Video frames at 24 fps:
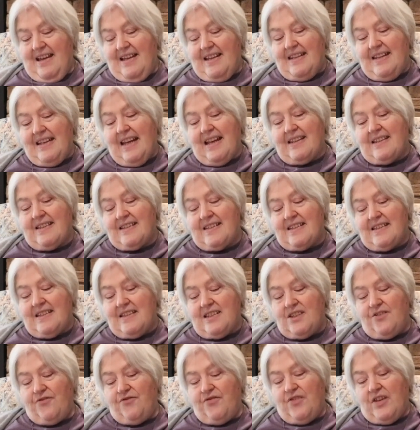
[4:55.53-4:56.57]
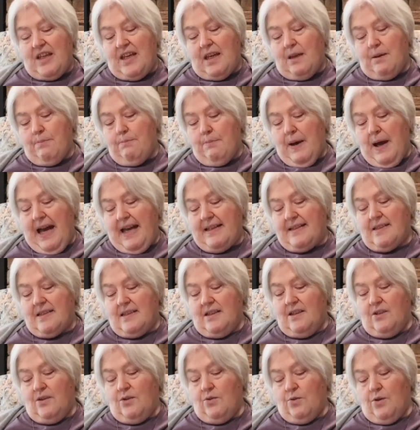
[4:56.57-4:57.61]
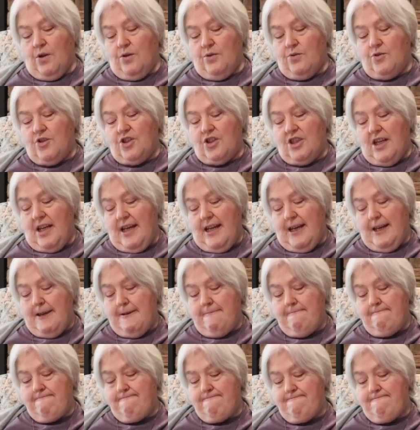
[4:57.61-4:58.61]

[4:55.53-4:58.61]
Next is Fig Basket Crochet.